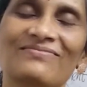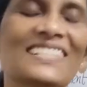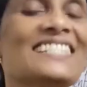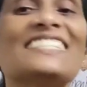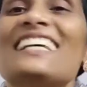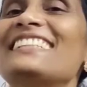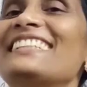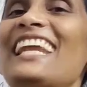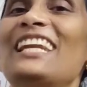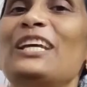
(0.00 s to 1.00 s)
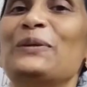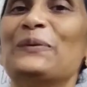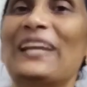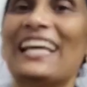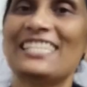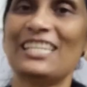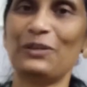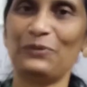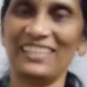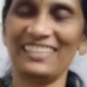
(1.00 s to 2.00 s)
Certainly you will
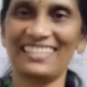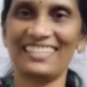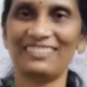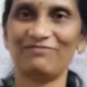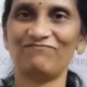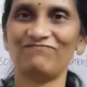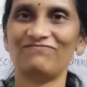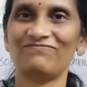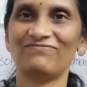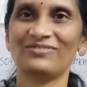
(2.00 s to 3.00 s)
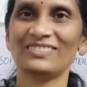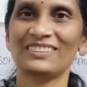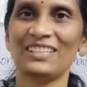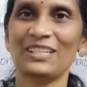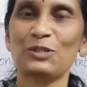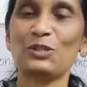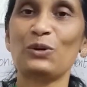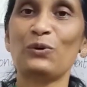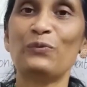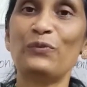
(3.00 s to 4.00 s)
achieve it.
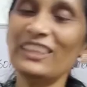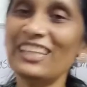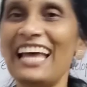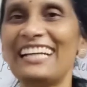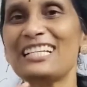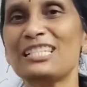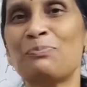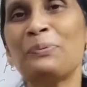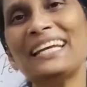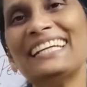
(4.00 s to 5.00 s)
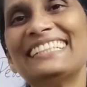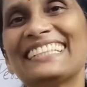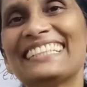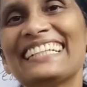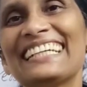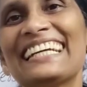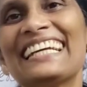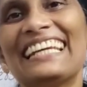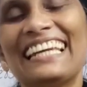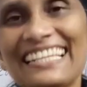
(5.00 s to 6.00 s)
So with that spirit,
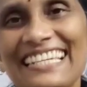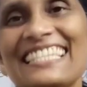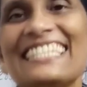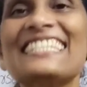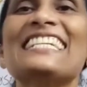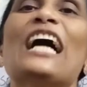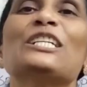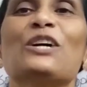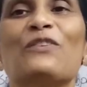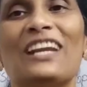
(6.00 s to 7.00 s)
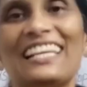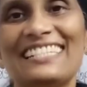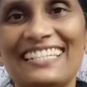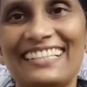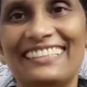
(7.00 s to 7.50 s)
let us start our lesson.